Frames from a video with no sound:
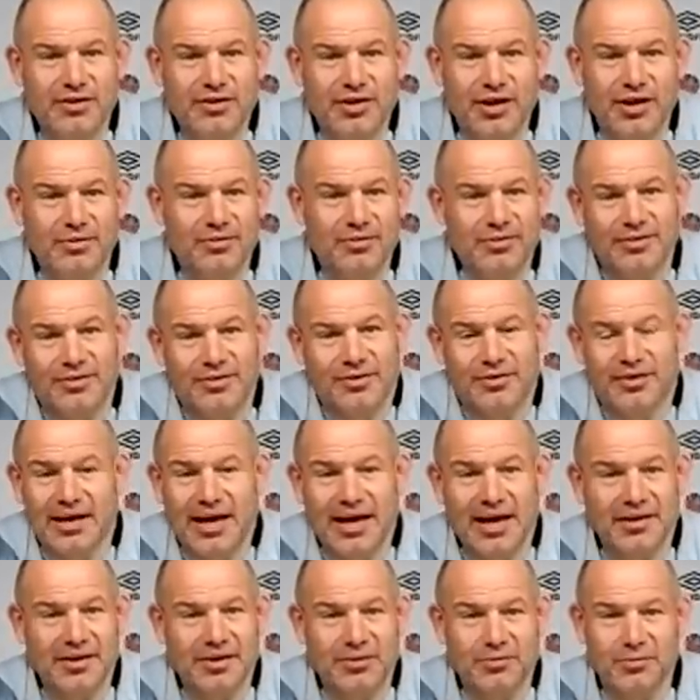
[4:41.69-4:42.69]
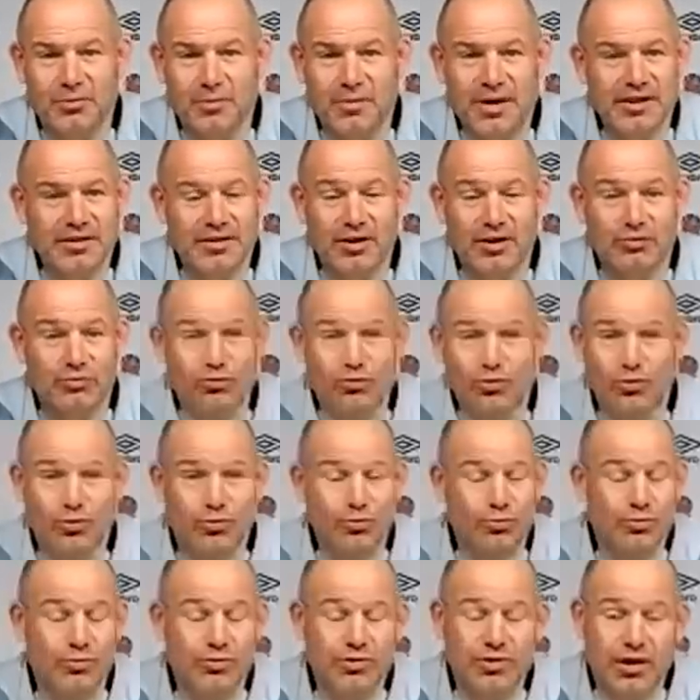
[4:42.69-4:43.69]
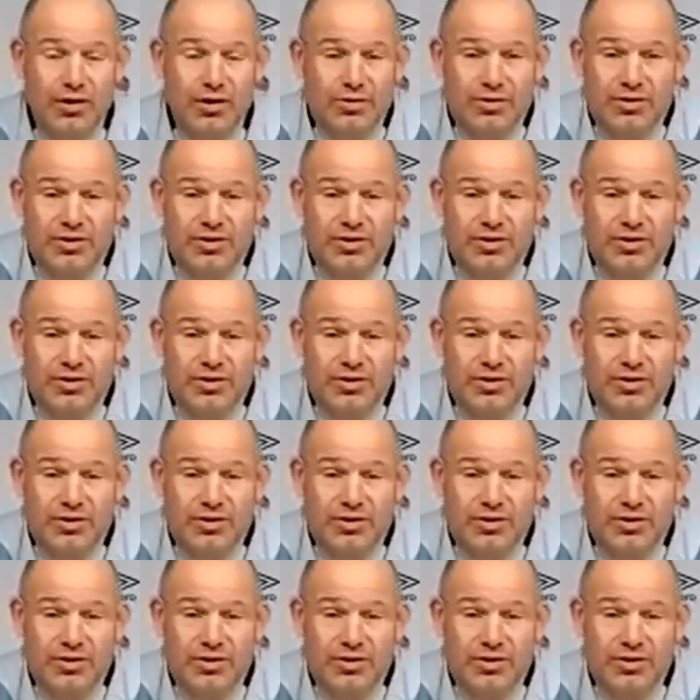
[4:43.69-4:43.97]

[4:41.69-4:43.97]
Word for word: So look, Eddie will make those calls. So